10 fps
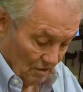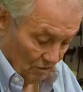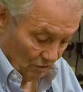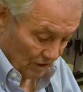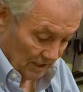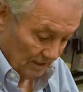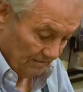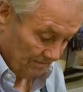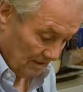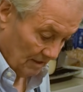Okay.
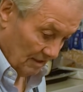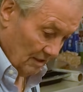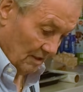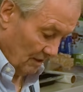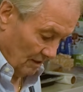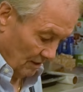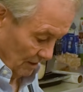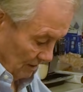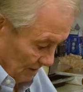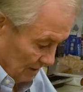
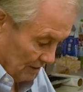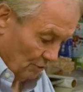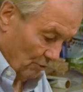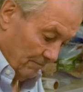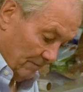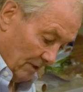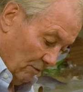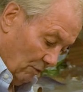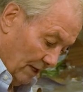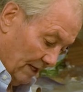So
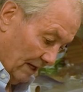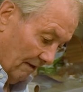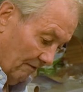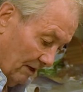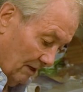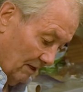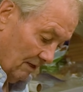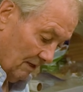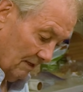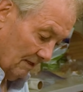what I have
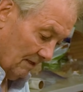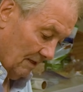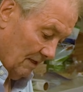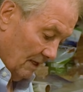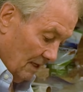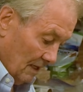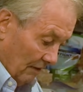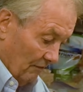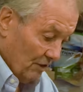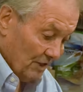here is a
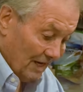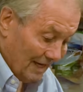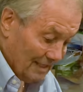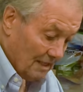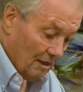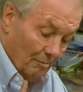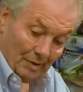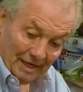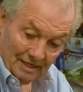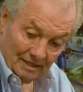very hot
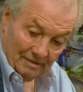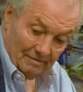pan.